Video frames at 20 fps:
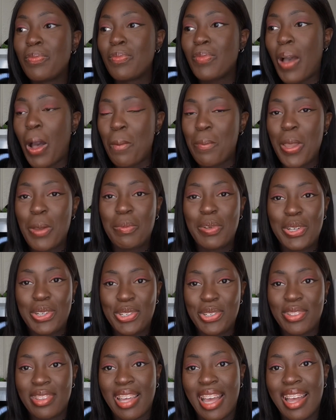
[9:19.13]
I'll be able to
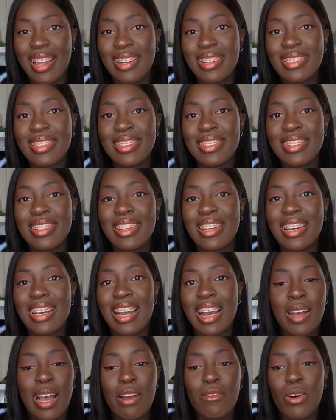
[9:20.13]
do that.
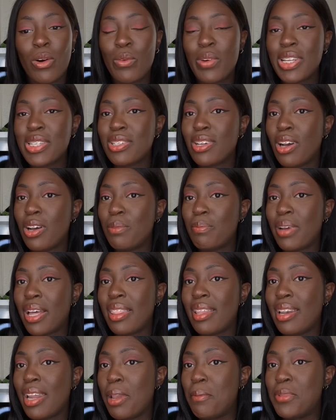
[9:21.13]
I've always gone by
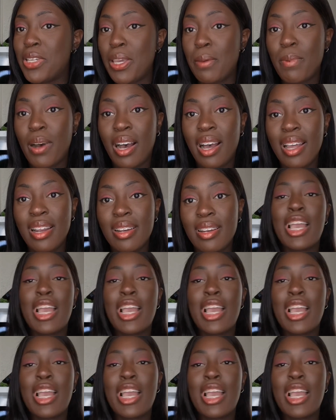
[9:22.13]
the name Deebott.